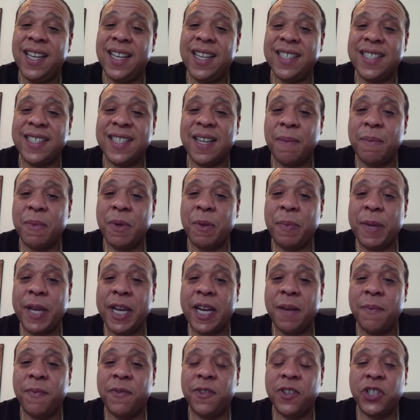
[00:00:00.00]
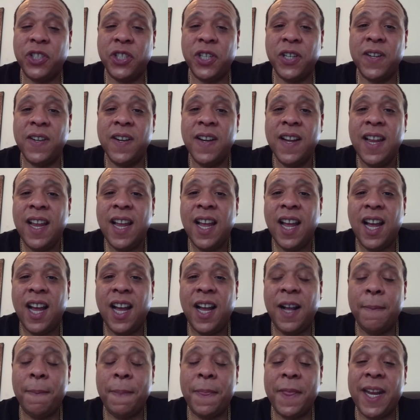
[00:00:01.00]
Something to pick up for sure.
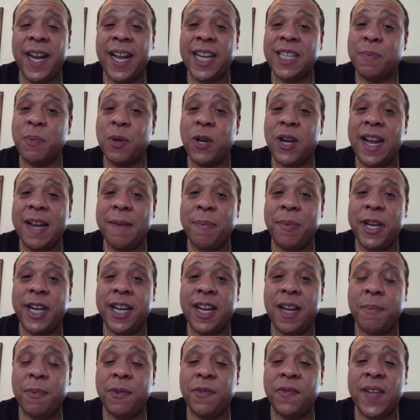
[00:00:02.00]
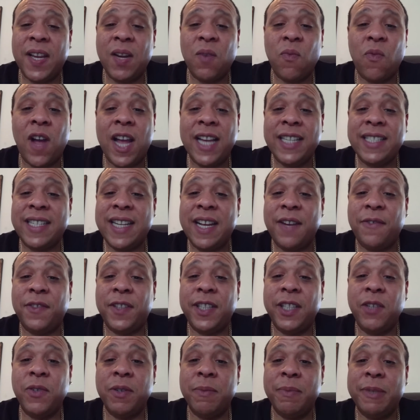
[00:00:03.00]
The next book I'd pick up event-wise
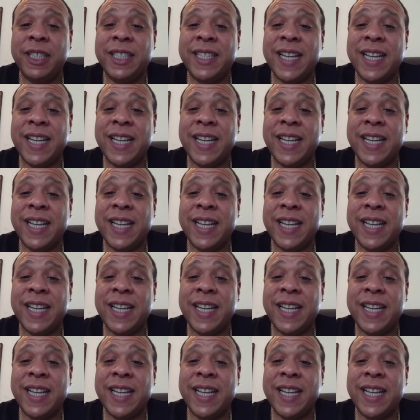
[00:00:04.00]
definitely would be